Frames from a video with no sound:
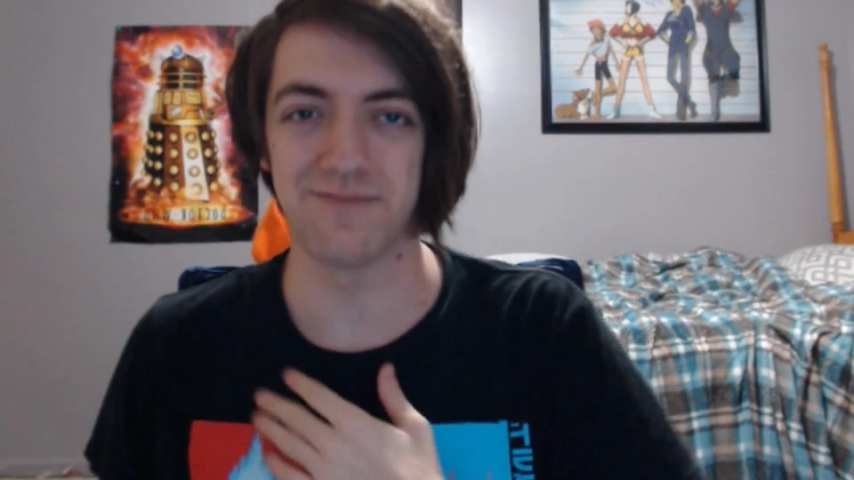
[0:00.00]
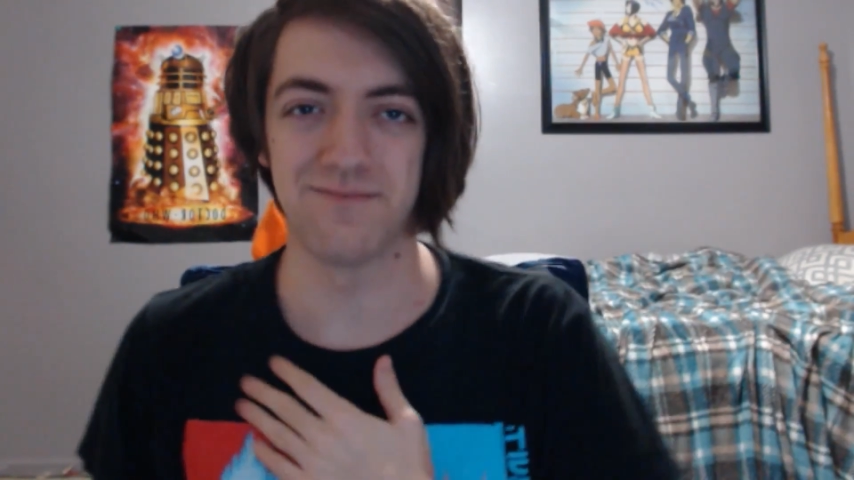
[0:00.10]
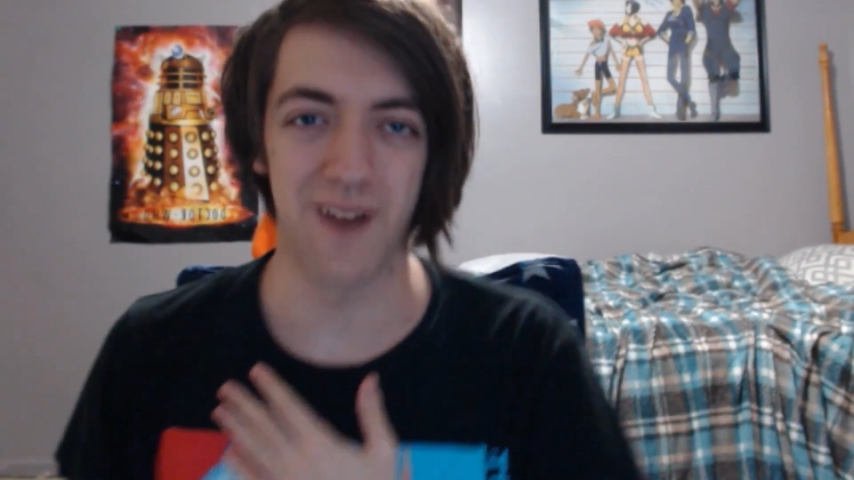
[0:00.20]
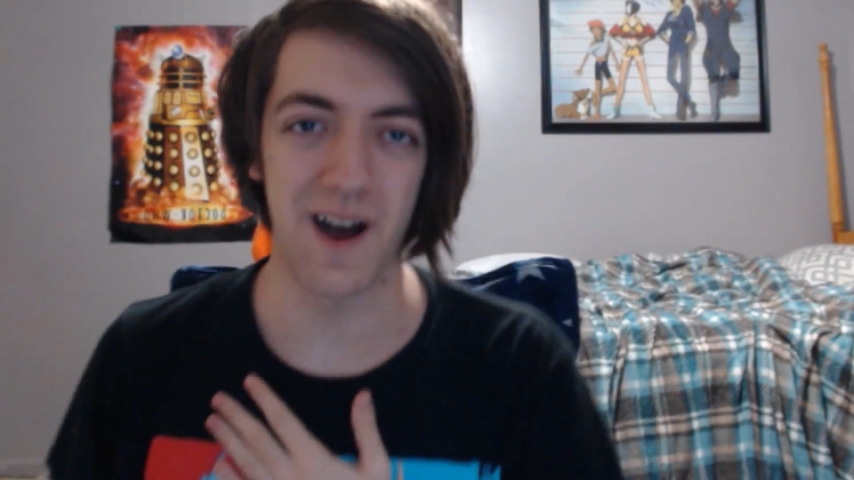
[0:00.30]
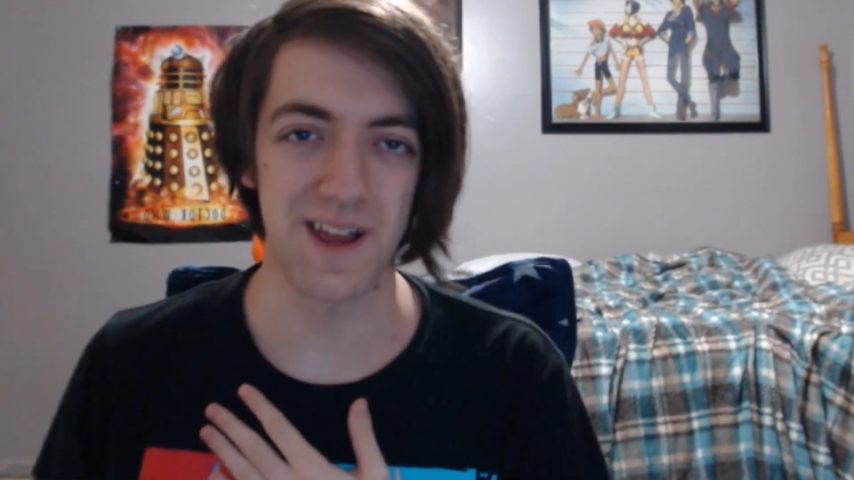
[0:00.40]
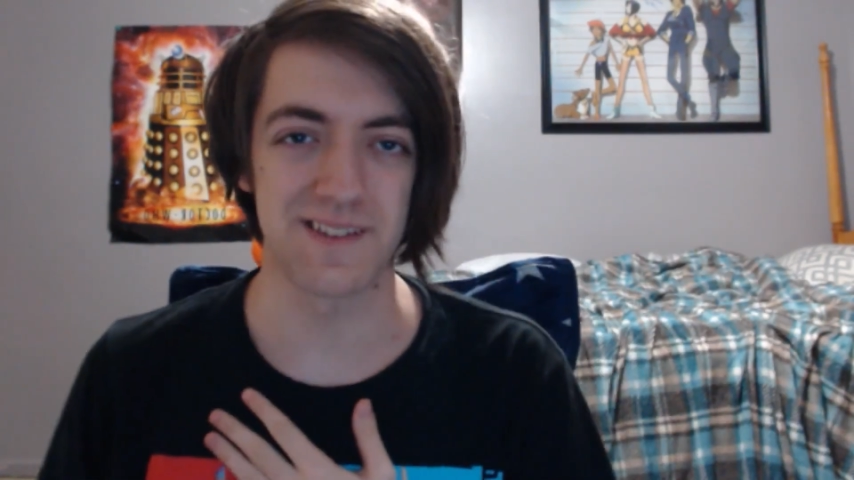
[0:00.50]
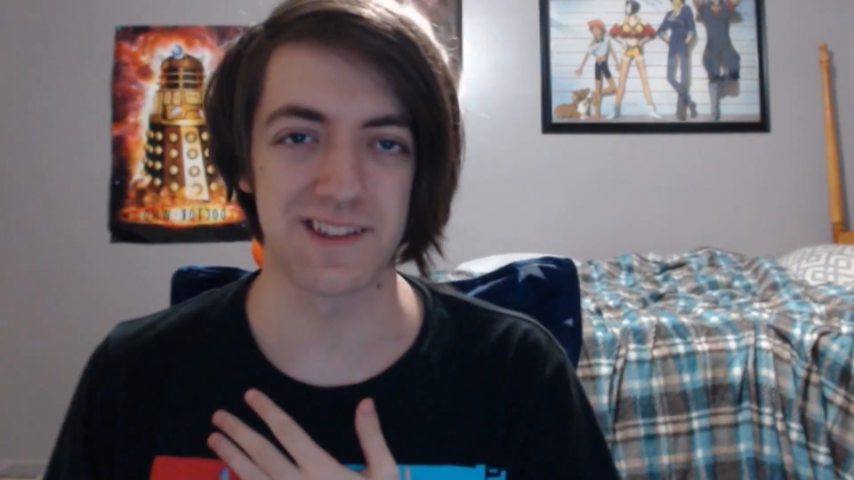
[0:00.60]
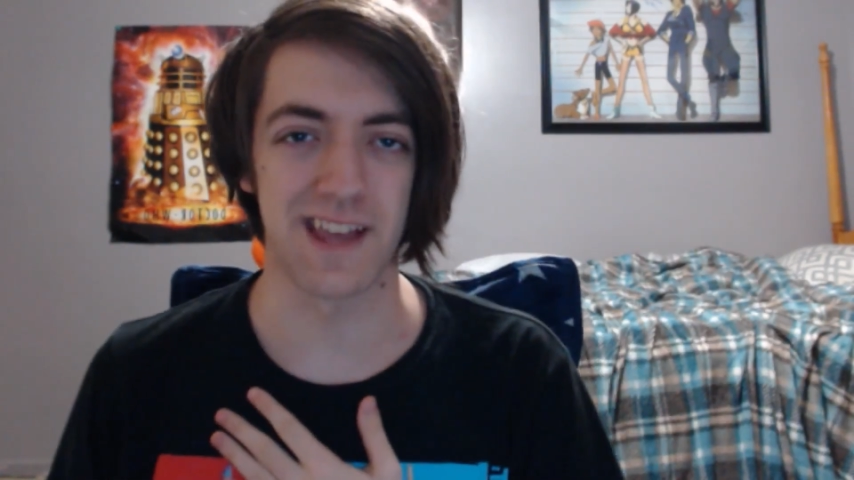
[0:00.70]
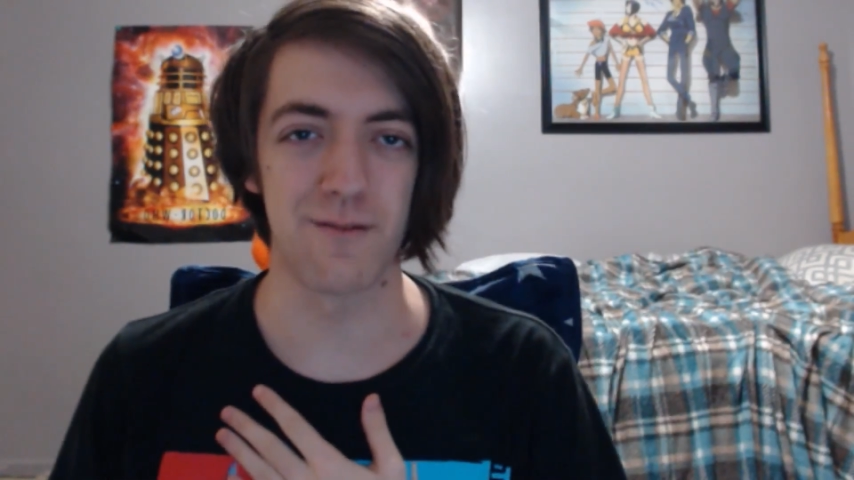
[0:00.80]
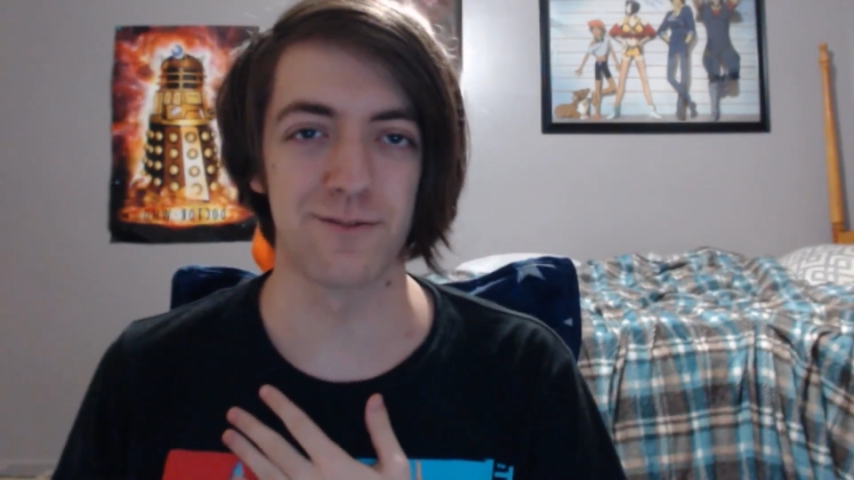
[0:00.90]
My name's the
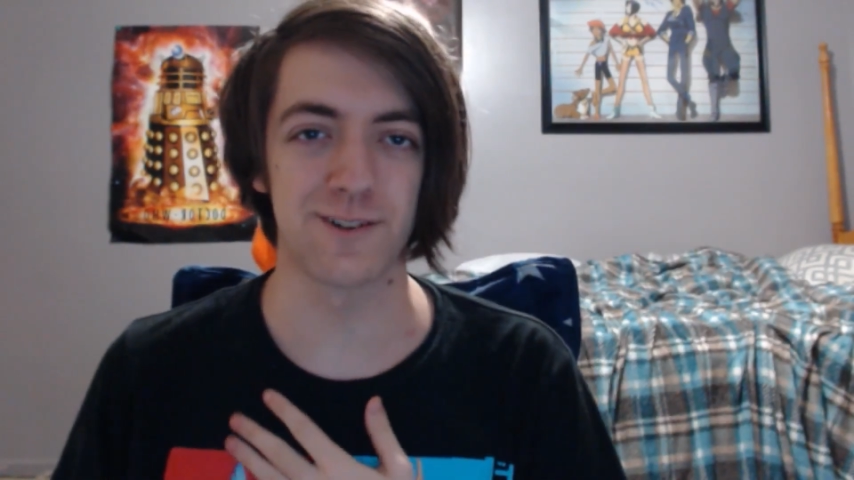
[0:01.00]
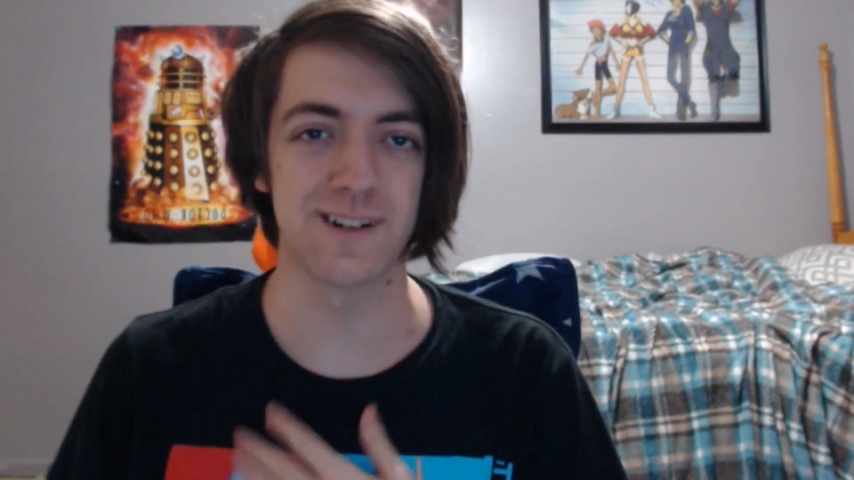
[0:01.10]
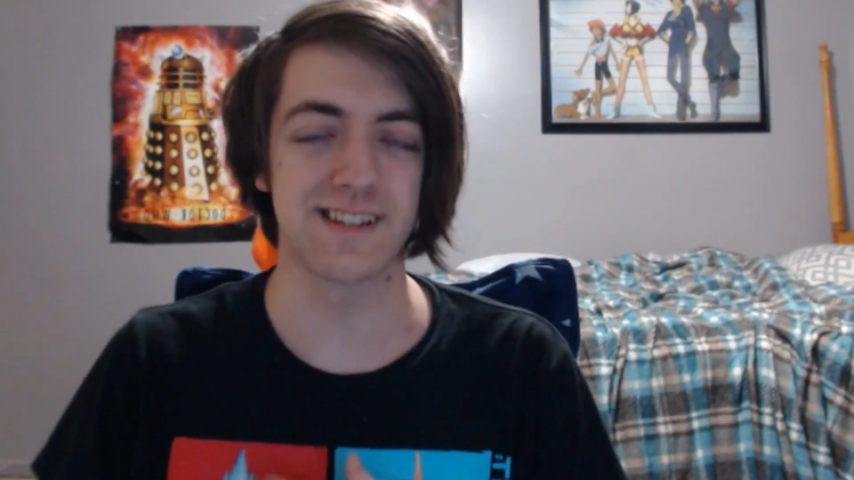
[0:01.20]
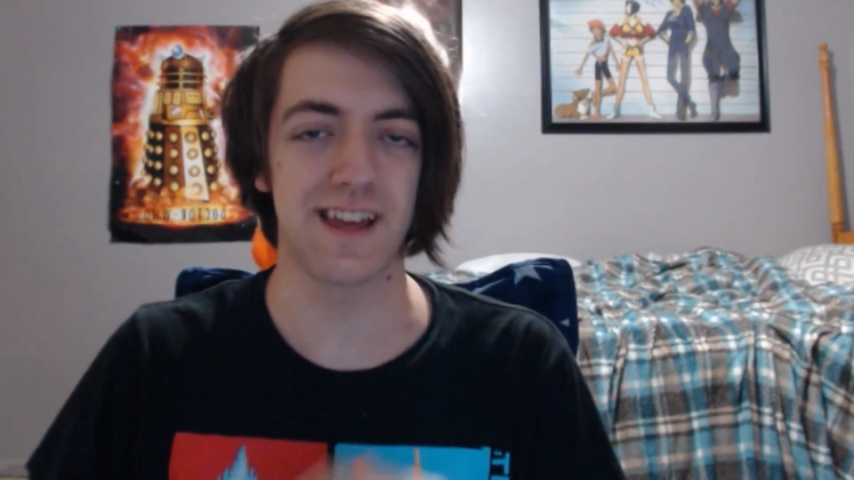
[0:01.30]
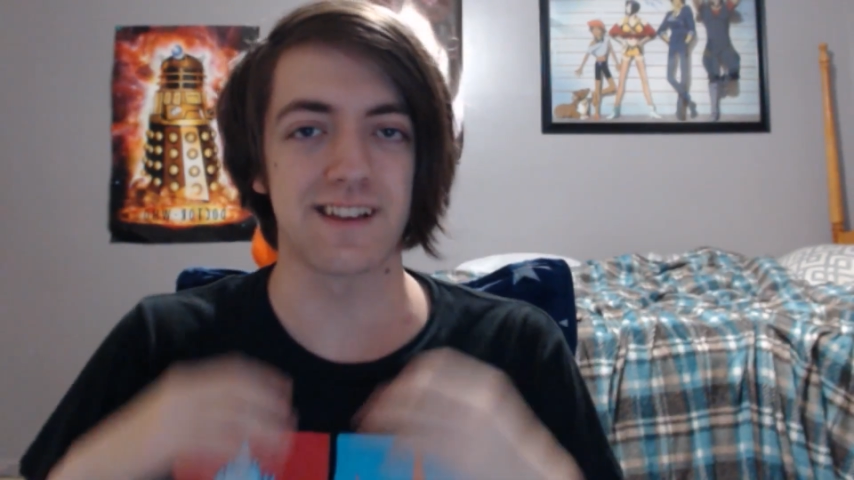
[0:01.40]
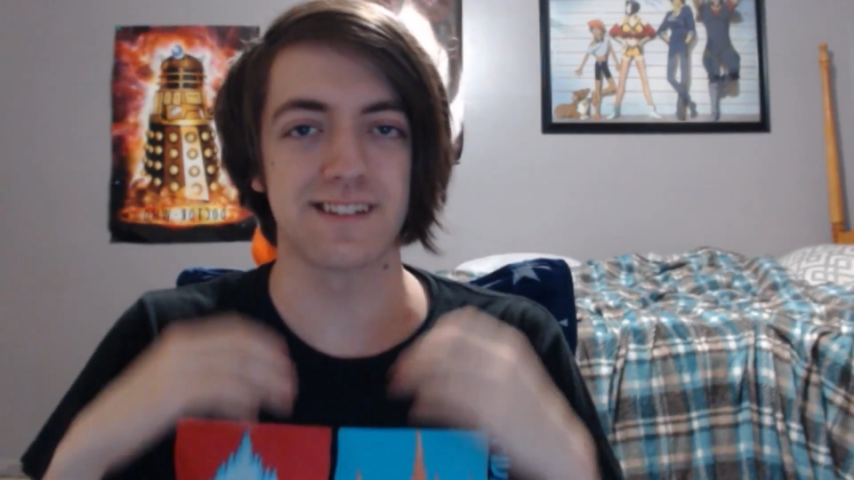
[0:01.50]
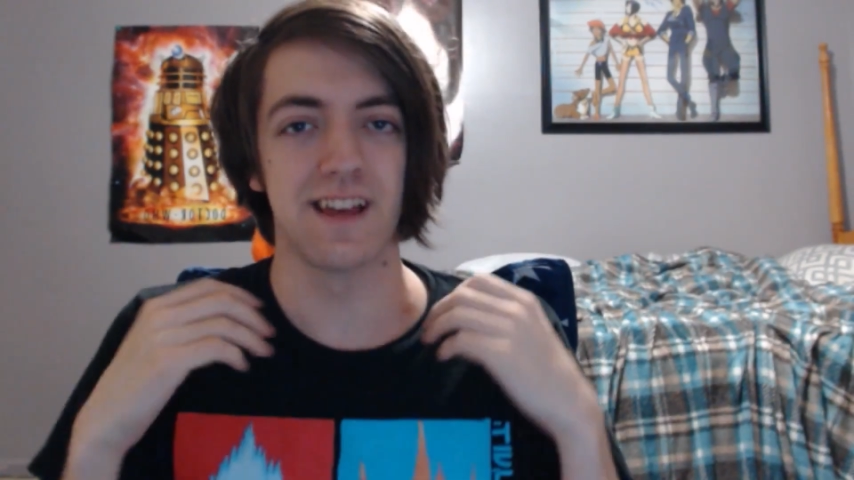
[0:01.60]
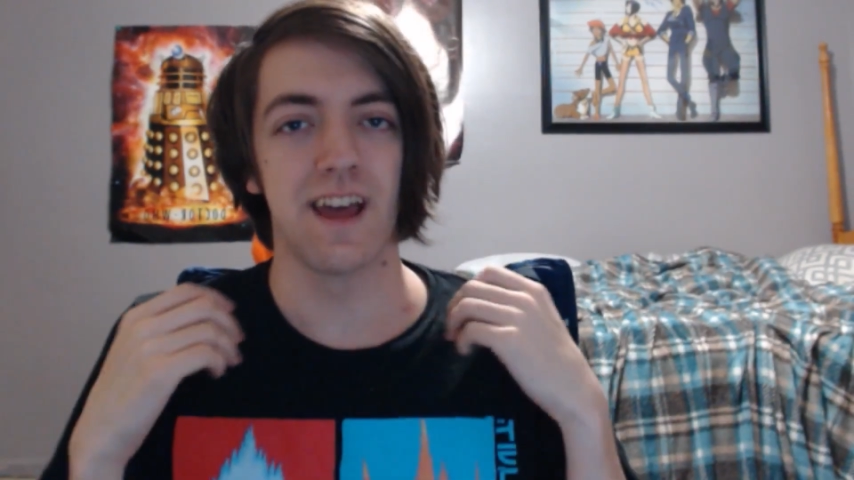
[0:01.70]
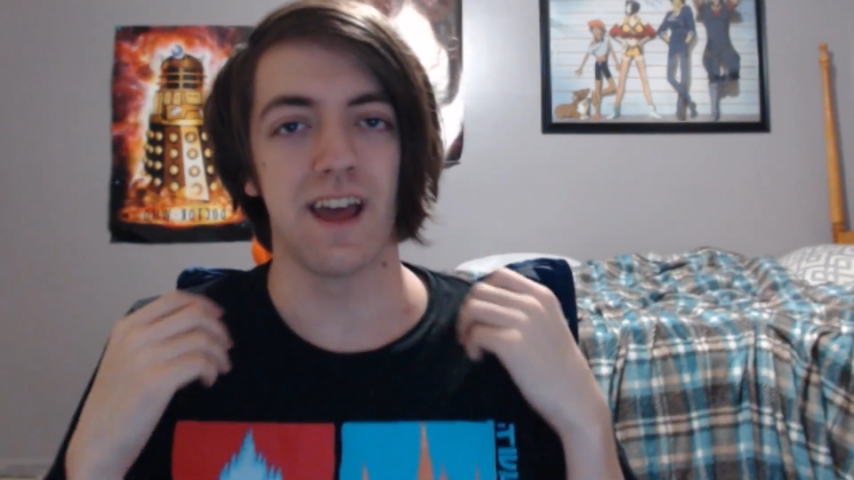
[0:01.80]
Gaming Vortex,